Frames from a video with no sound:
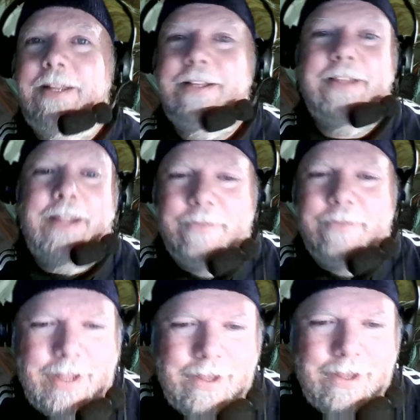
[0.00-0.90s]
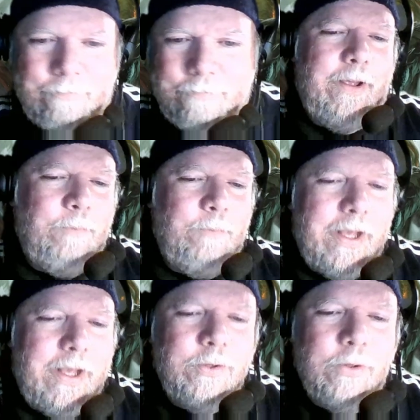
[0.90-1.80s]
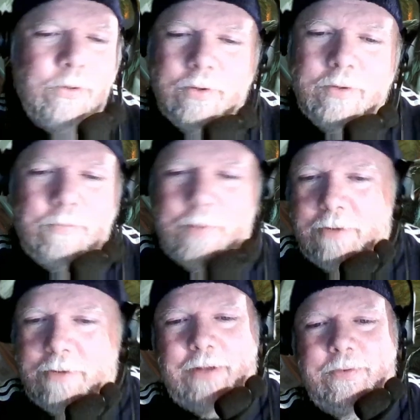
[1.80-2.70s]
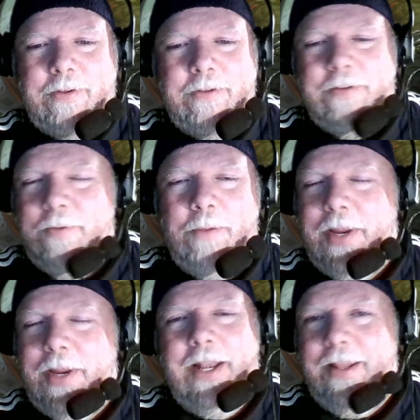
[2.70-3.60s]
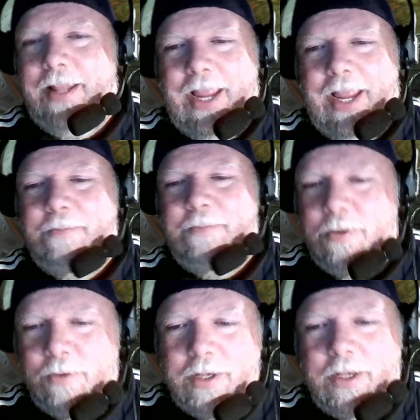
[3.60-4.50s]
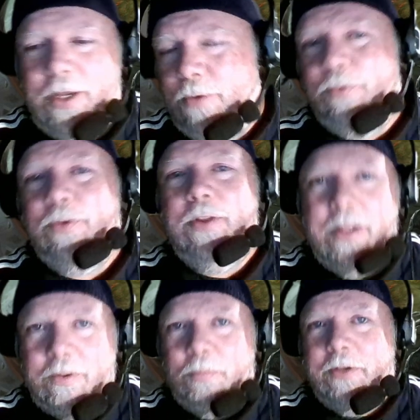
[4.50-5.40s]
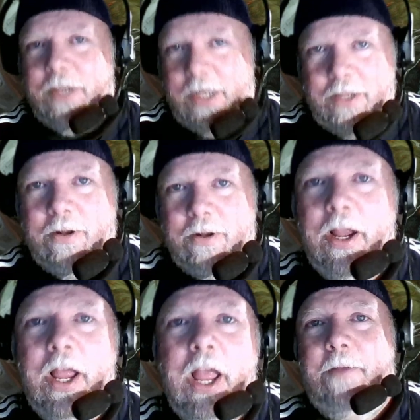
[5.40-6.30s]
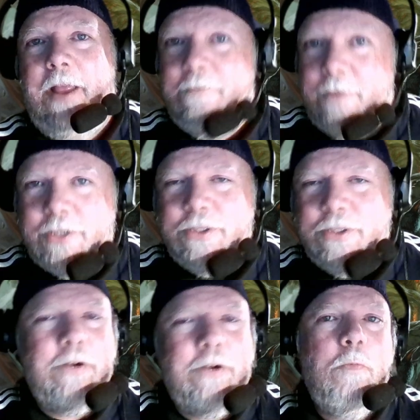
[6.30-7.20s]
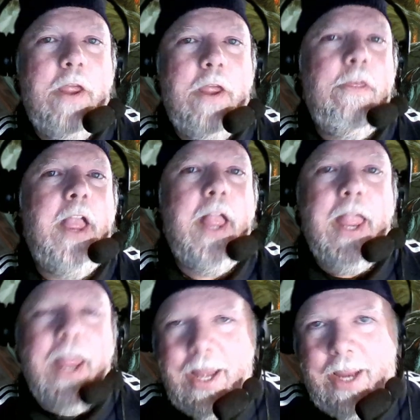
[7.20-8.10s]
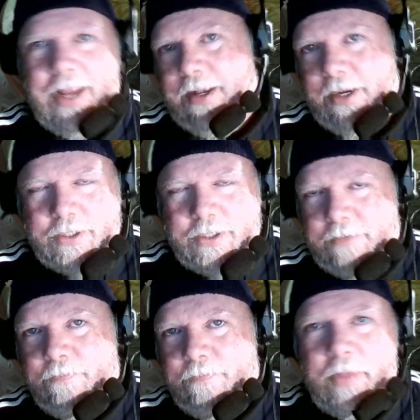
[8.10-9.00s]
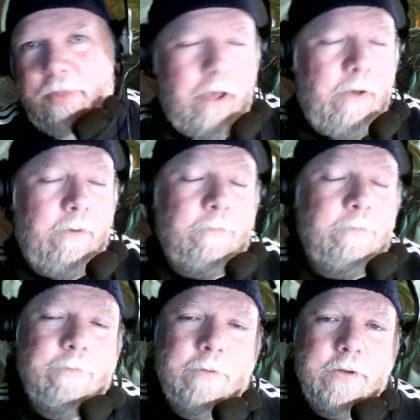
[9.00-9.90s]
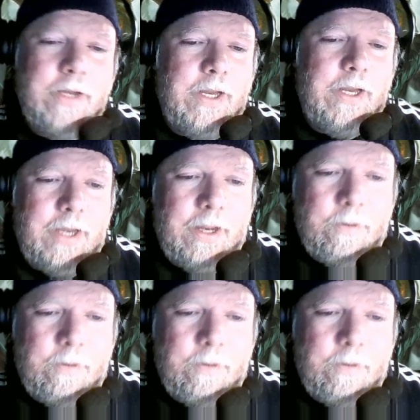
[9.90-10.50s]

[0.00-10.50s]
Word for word: clean everything up. Because oozes have been around since the very beginning of the game, you can use this particular adventure with any edition of D and D.